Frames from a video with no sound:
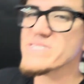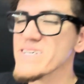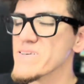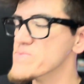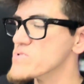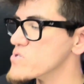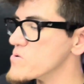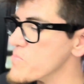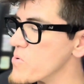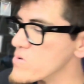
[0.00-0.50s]
them
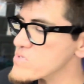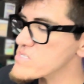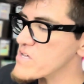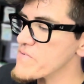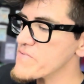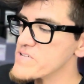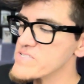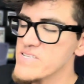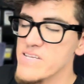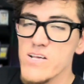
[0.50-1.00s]
to the post
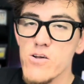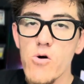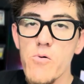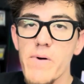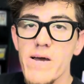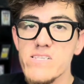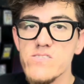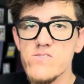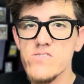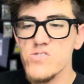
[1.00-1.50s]
office and go
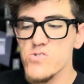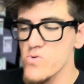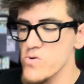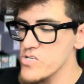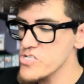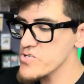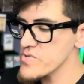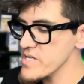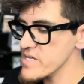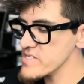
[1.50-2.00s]
back to the storage
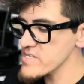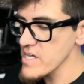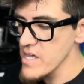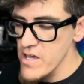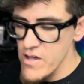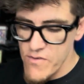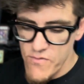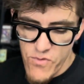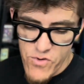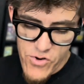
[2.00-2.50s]
unit,
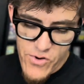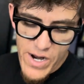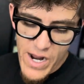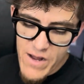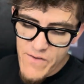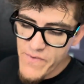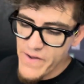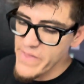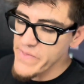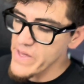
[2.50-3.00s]

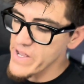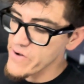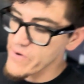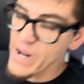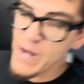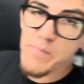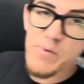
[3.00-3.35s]
photograph, and then grab